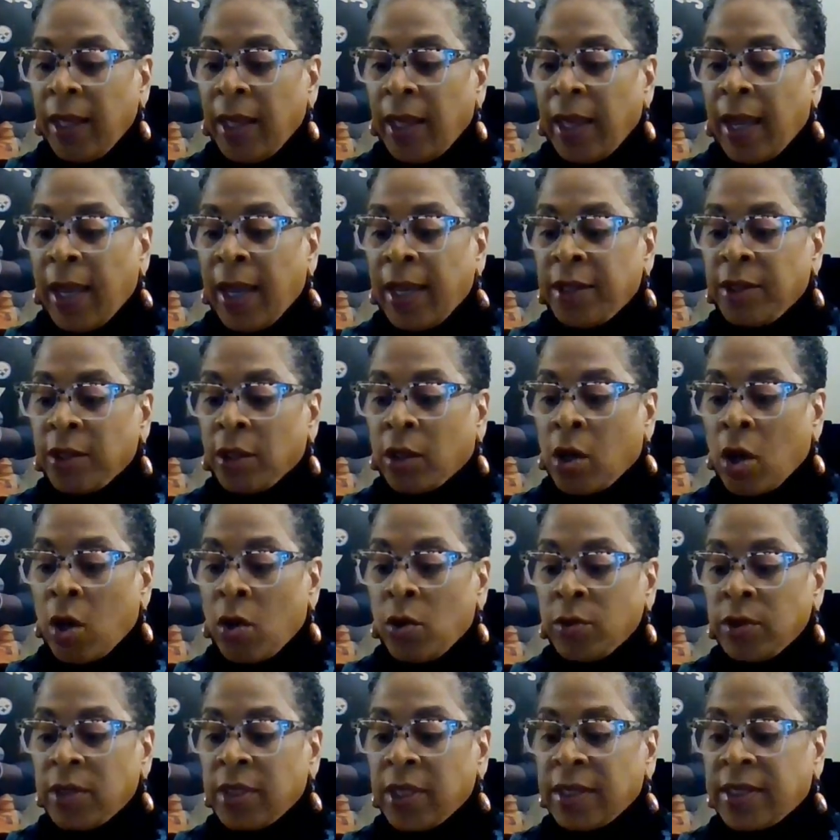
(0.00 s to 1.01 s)
And the
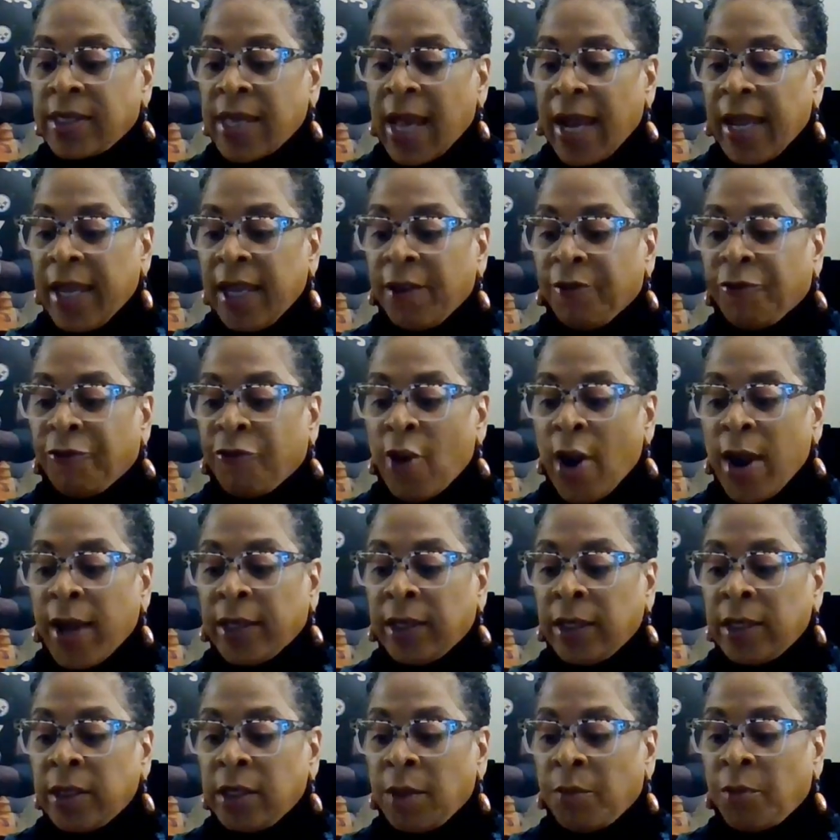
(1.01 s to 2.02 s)
Colts, Zaire
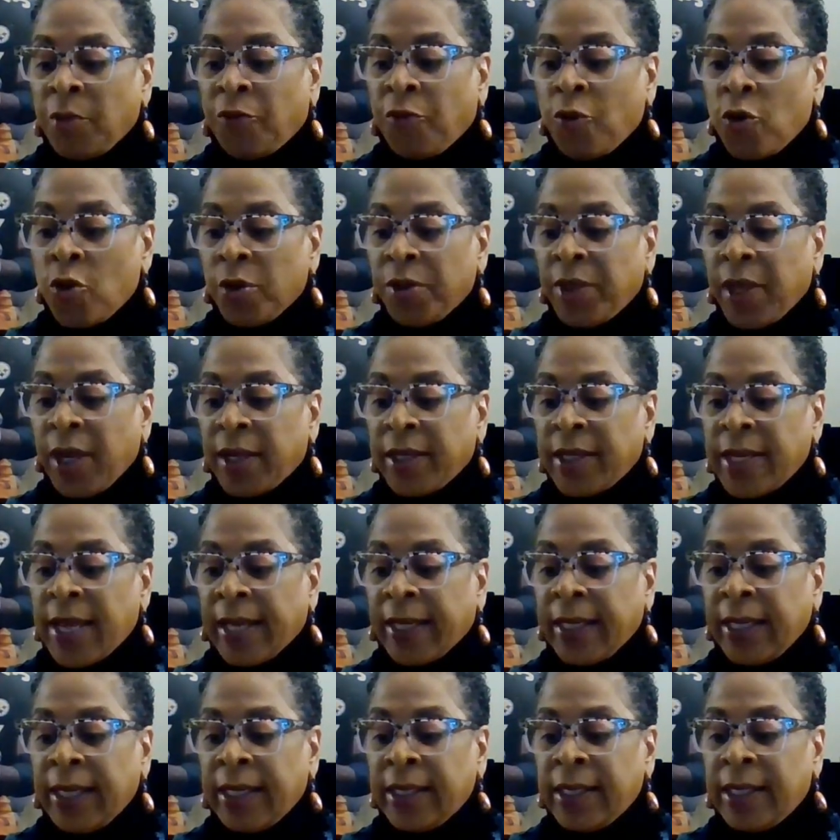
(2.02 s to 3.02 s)
Franklin, number four, they're
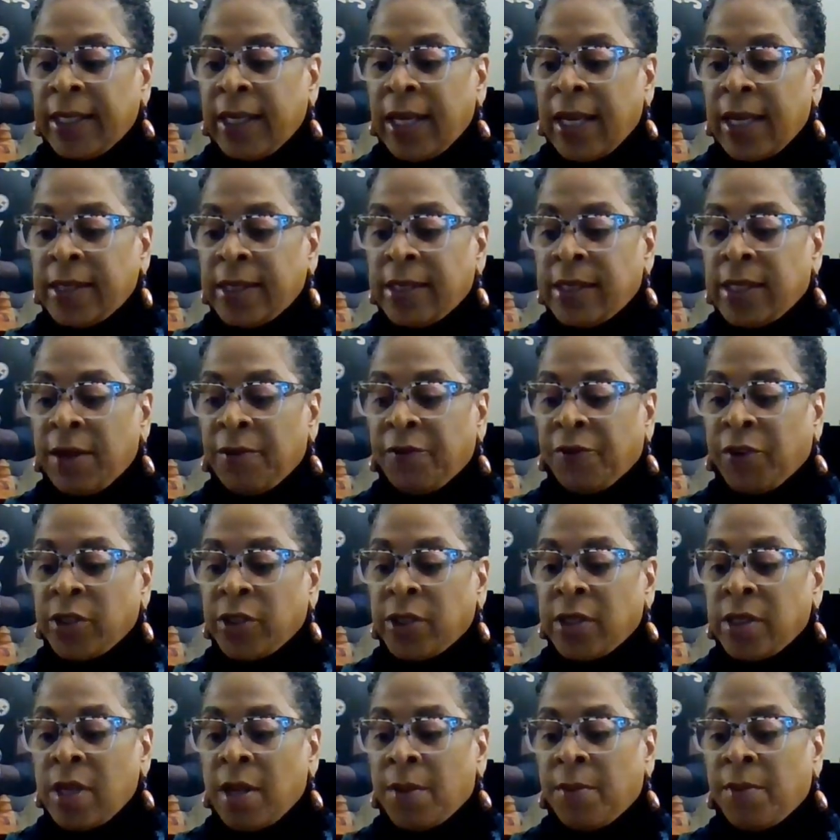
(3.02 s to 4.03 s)
not in it. And
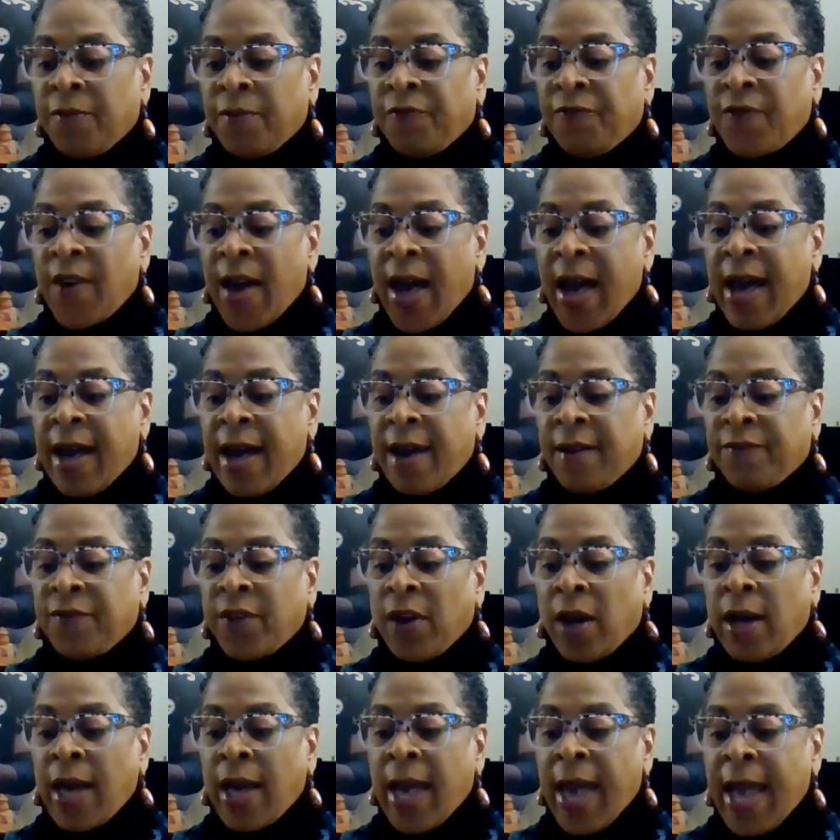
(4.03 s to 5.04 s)
Denver's number five,
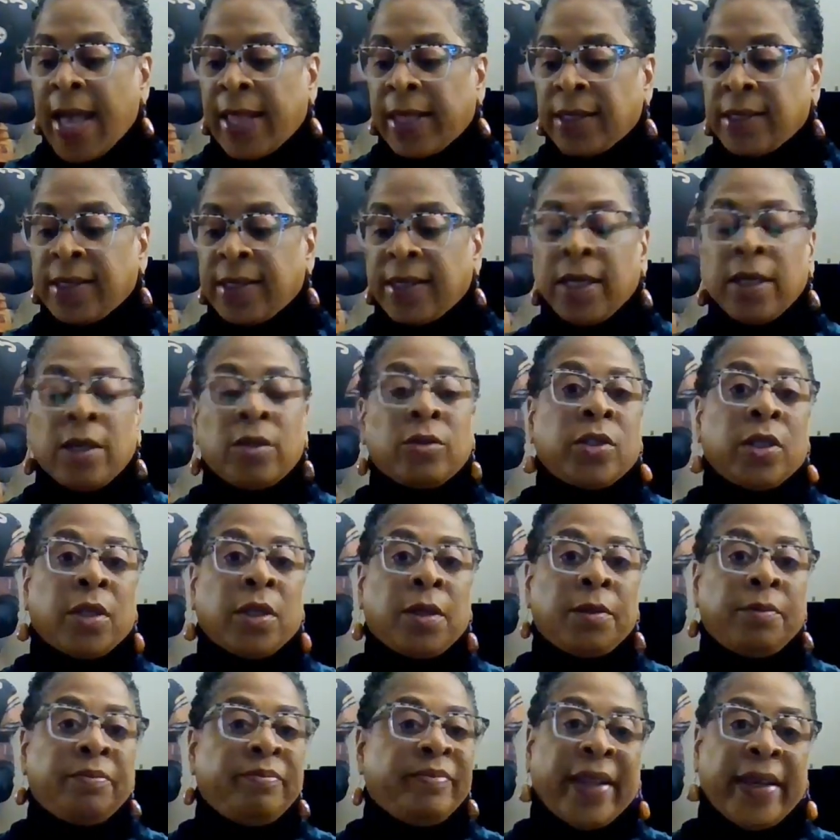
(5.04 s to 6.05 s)
Alex
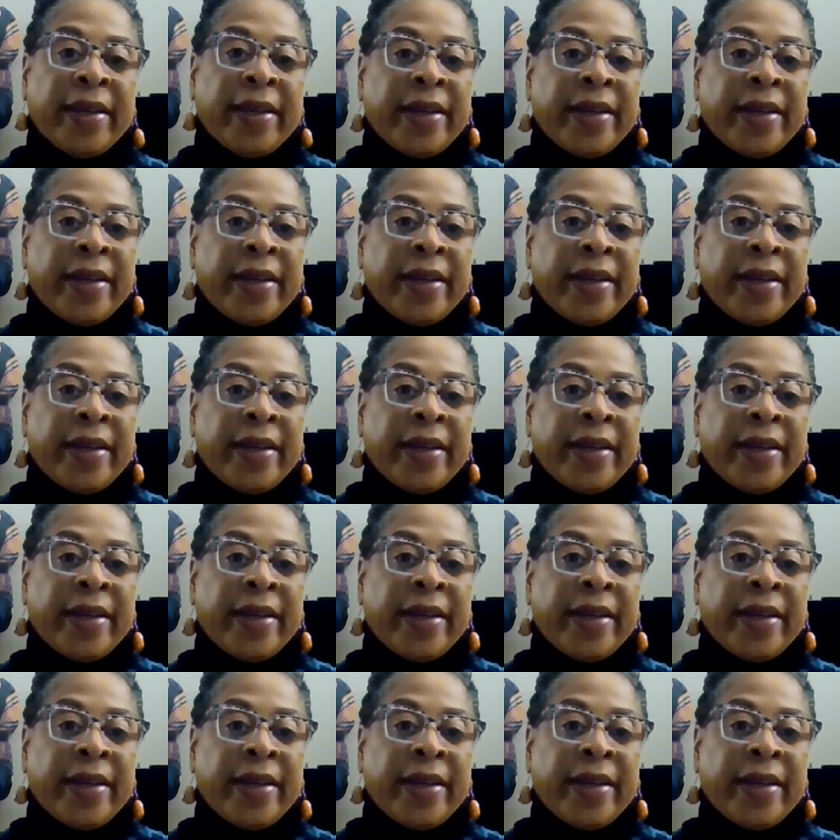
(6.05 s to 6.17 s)
Singleton, they're